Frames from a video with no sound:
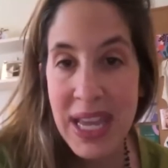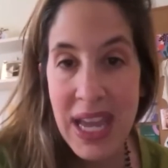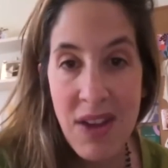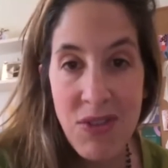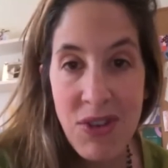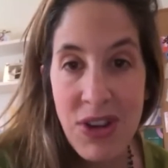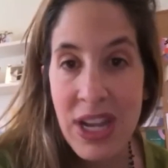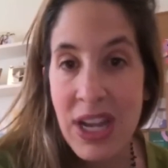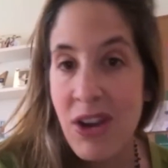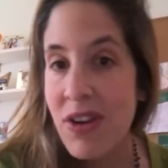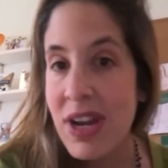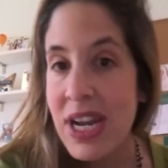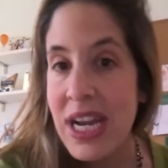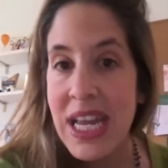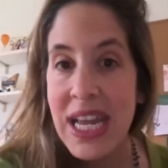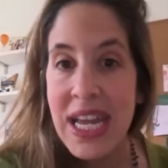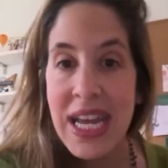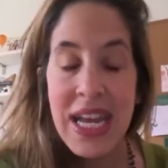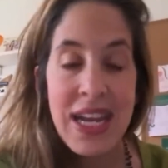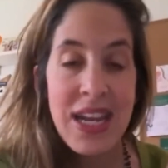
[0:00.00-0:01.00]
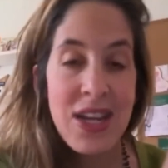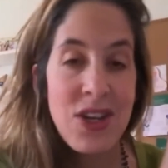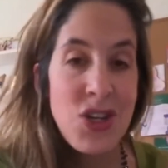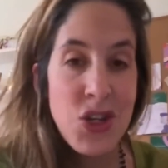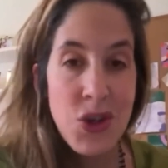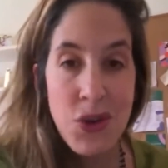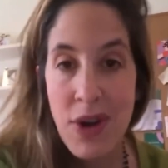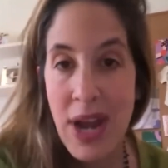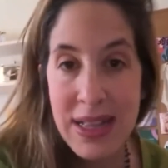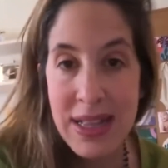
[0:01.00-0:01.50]
every ingredient and
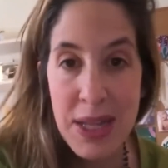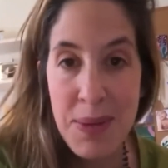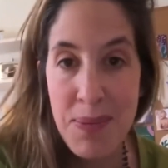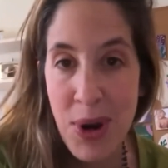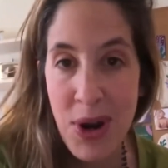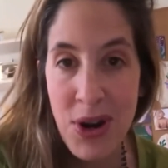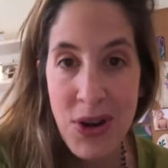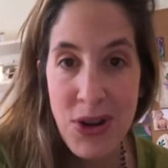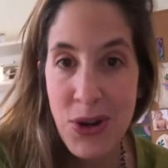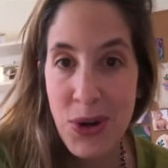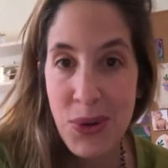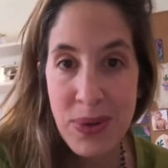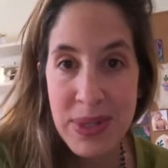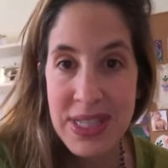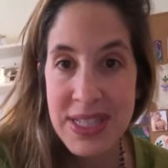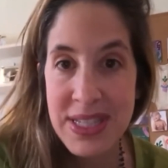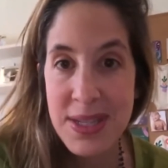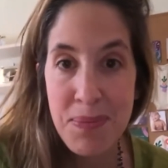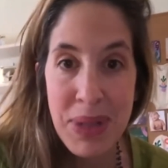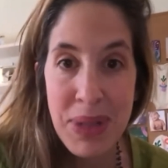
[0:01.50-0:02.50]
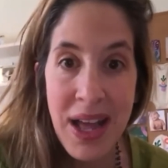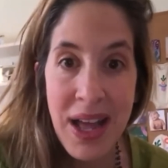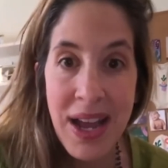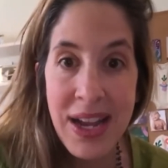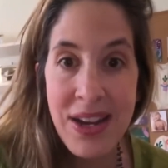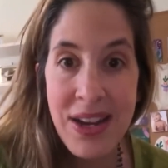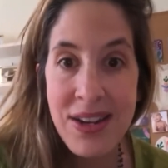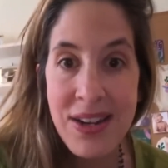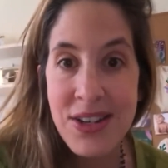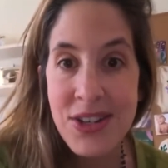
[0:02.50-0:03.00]
directly partner with
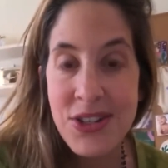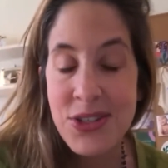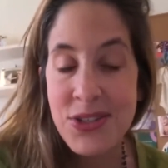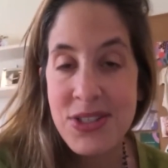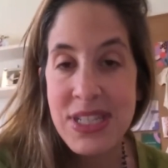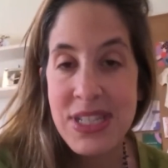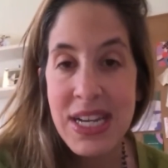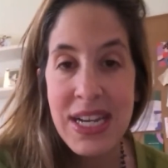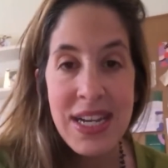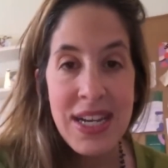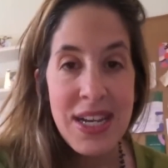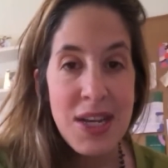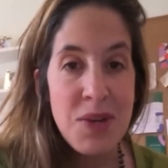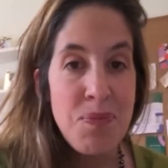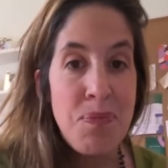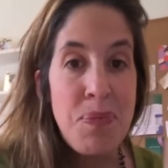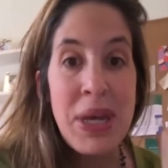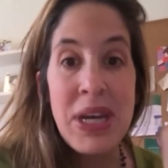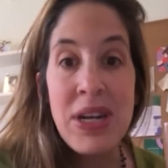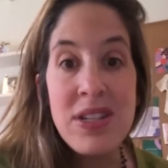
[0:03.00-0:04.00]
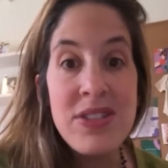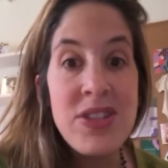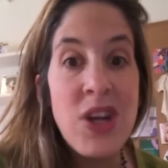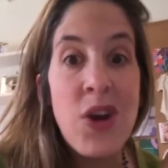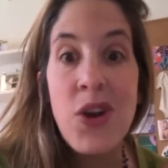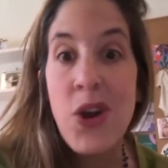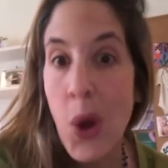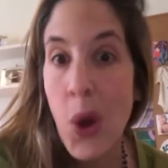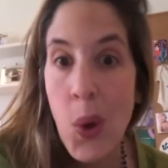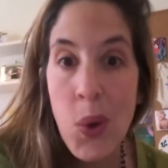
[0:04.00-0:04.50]
suppliers, build
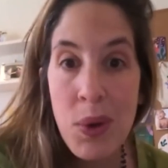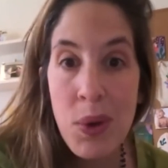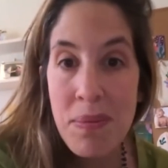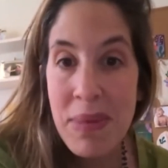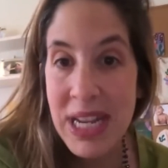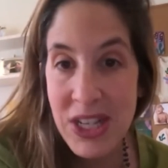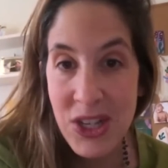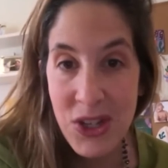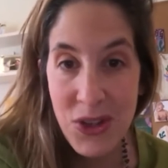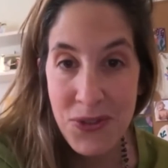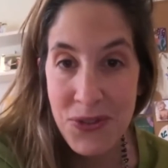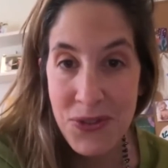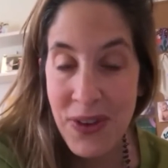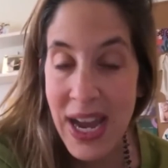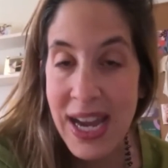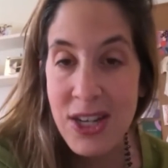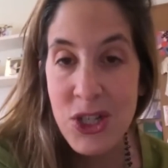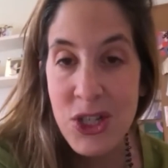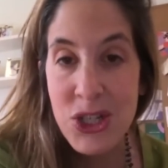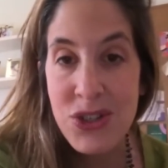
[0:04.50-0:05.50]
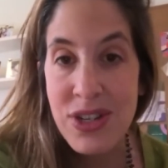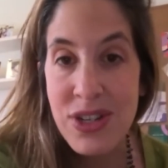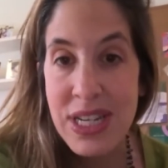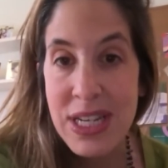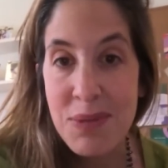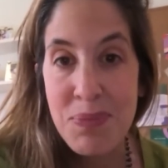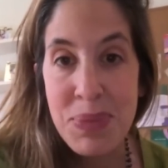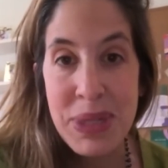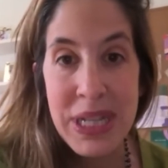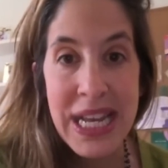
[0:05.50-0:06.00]
our own
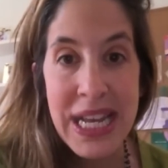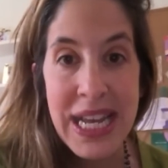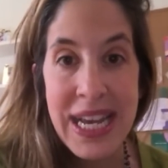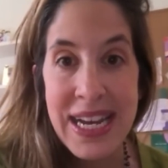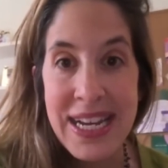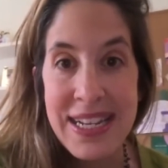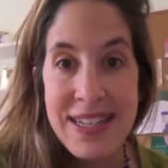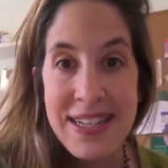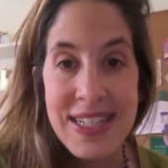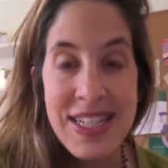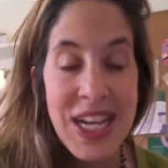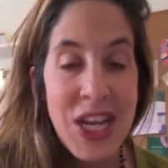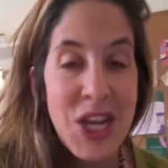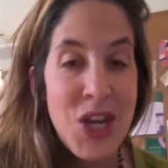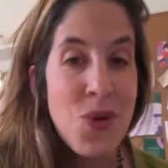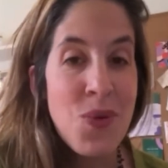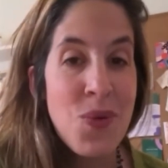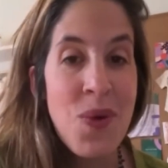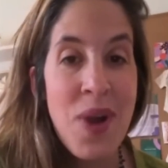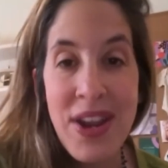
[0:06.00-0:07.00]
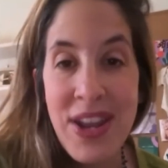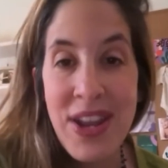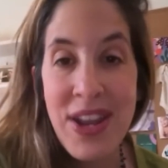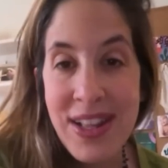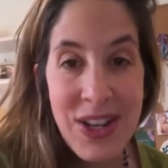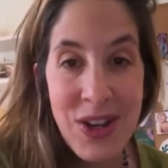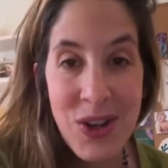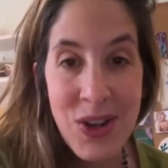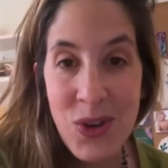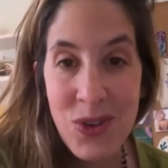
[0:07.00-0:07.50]
manufacturing plant, run a
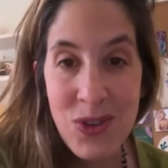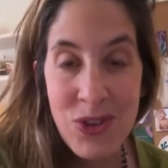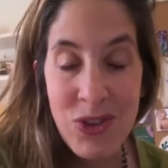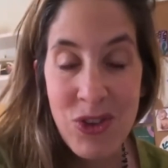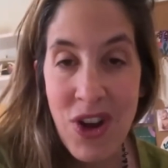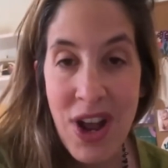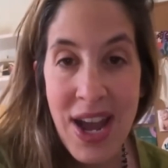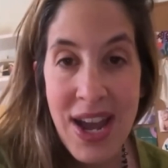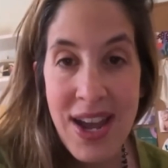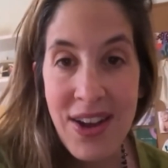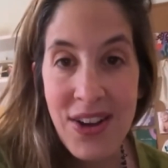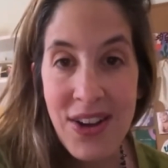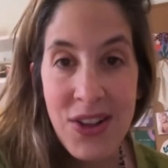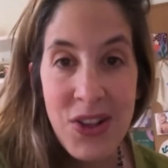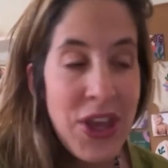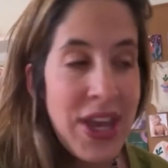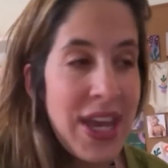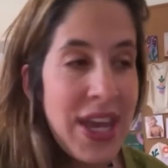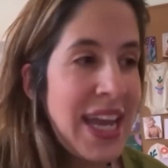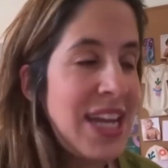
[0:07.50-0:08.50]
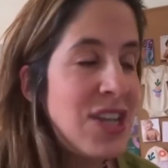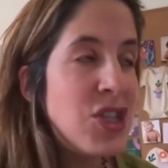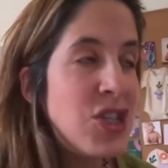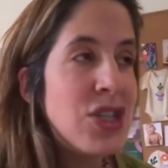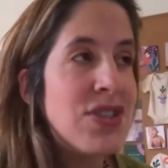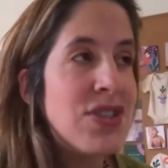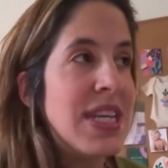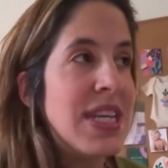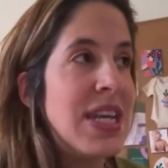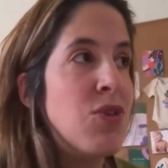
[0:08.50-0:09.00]
clinical trial. It
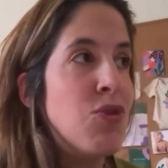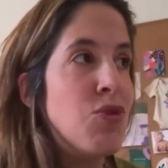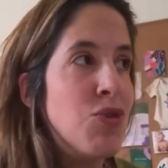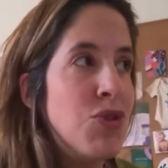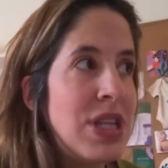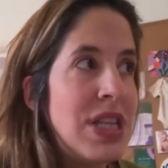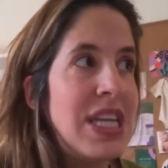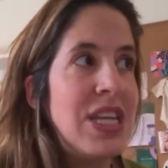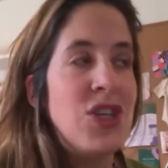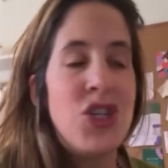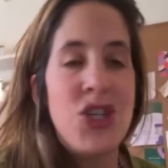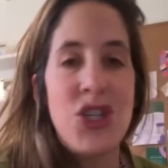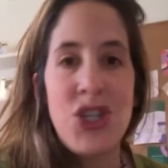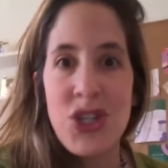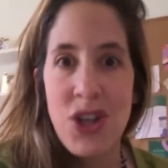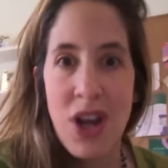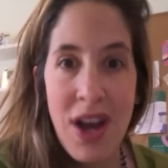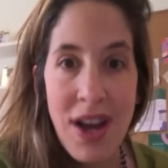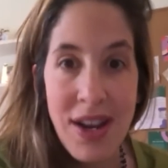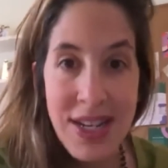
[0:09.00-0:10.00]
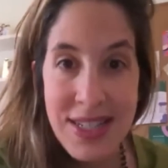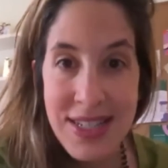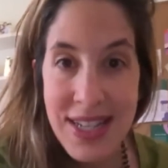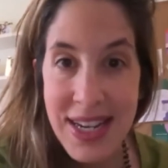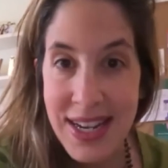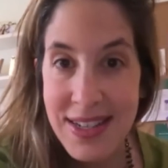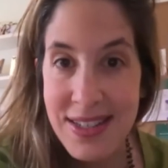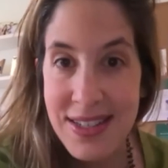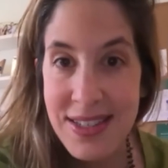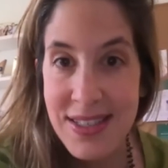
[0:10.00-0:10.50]
really shocked
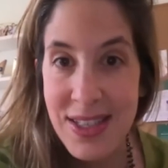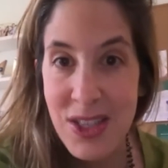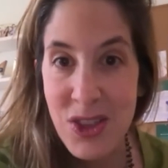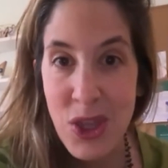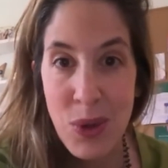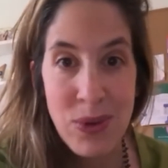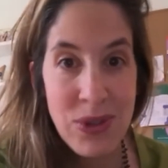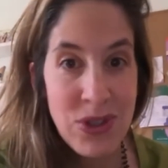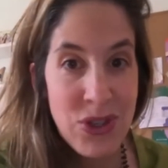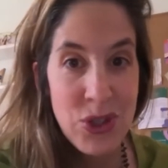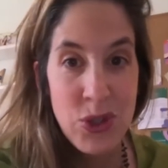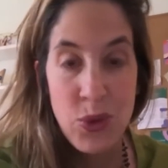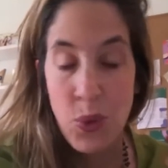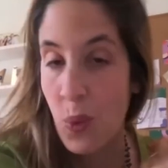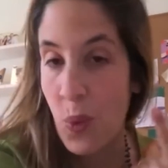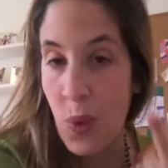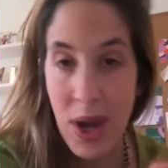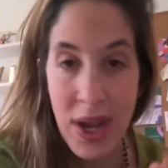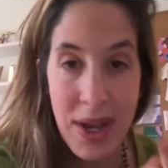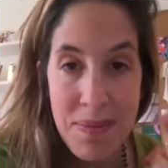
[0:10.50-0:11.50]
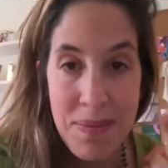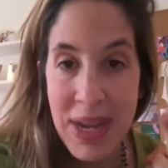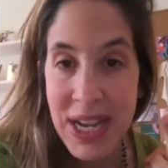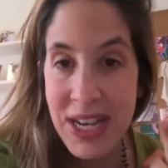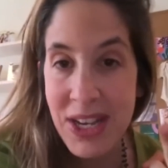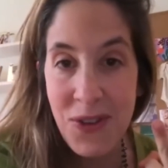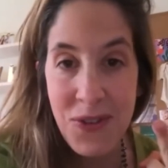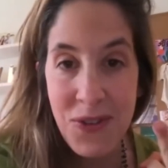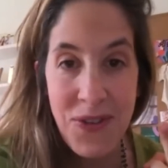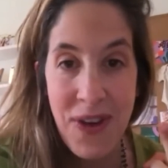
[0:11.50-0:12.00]
us that there was just one
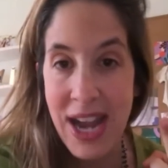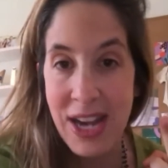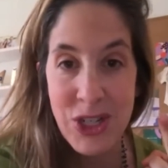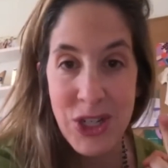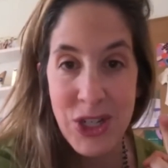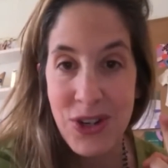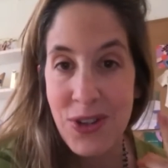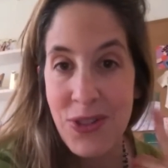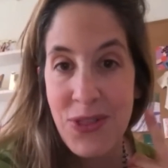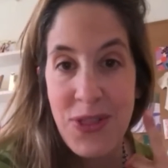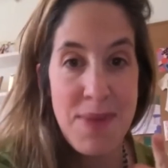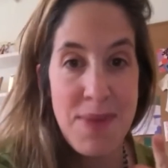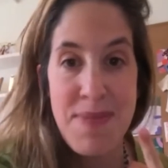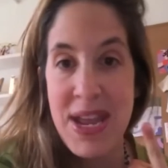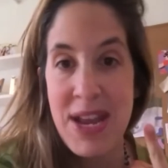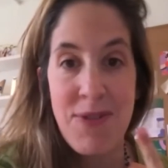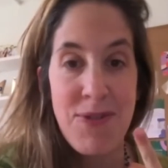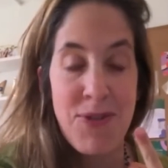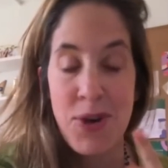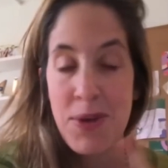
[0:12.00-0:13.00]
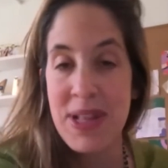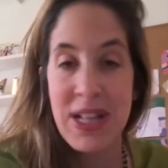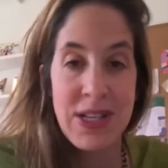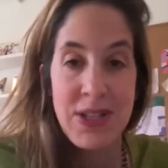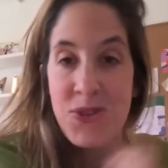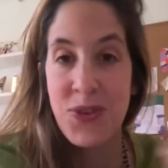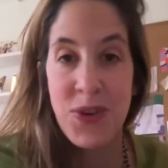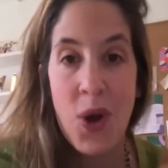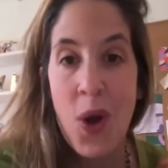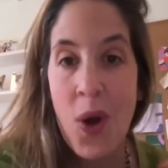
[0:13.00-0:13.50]
manufacturer that made formulas
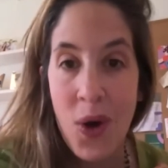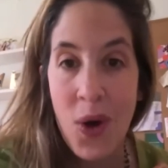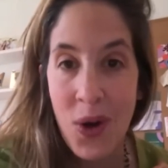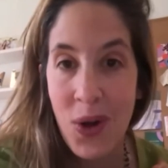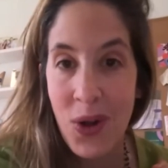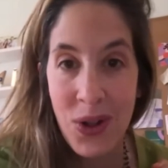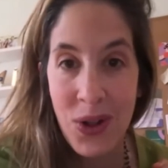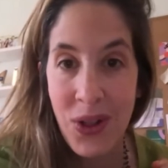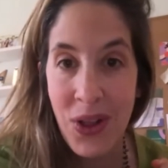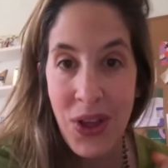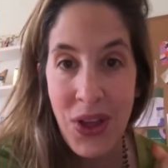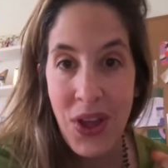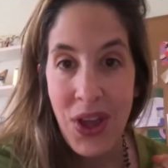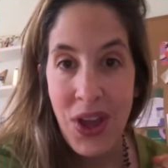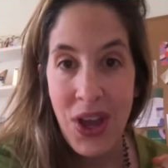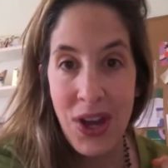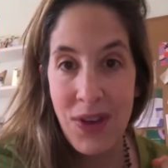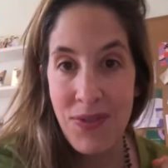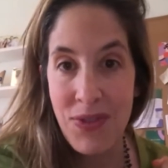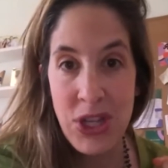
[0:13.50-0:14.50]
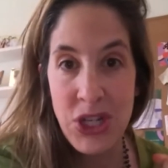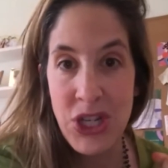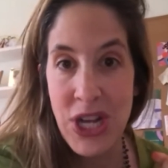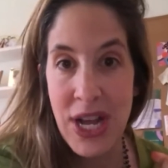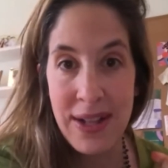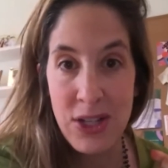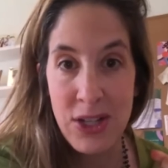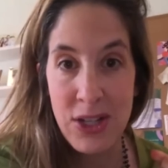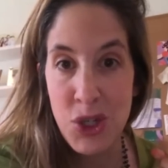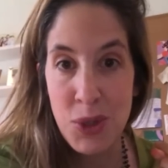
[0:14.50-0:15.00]
for all of the
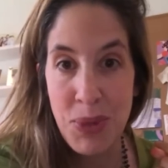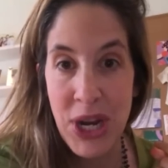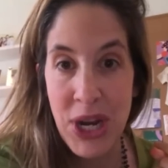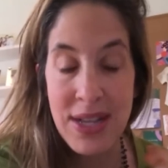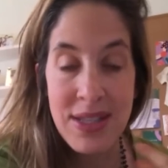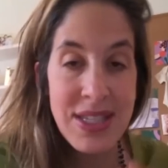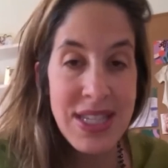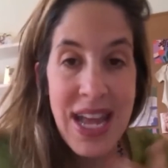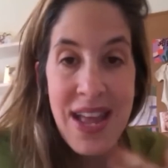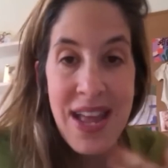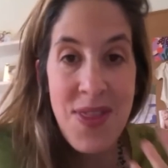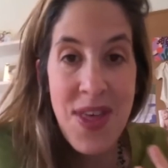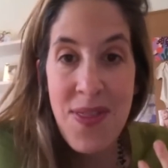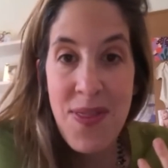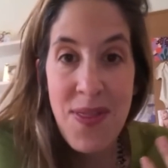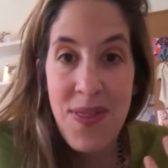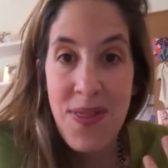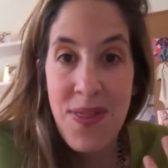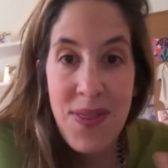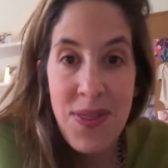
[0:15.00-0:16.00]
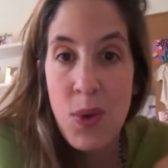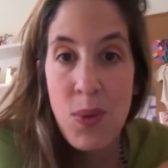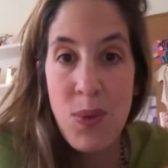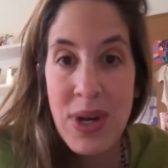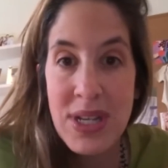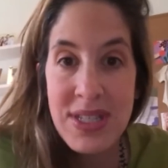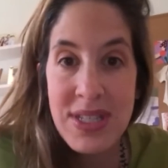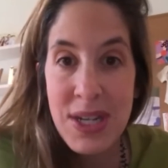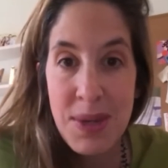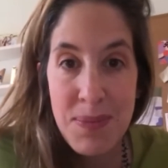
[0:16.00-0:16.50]
challenger brands, and that there
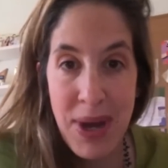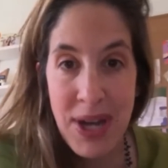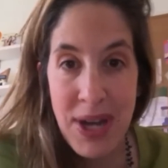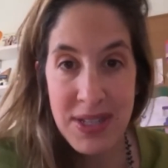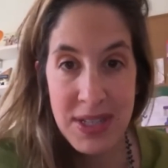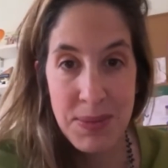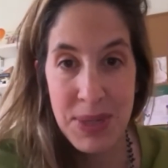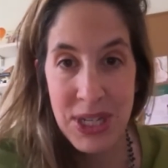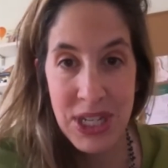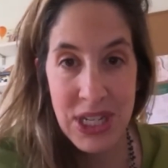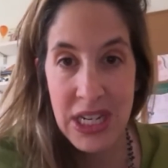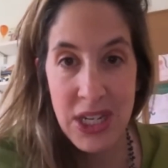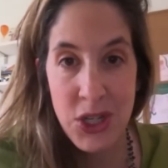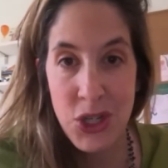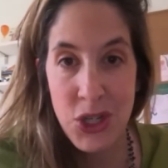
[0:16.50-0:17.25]
wasn't a possibility to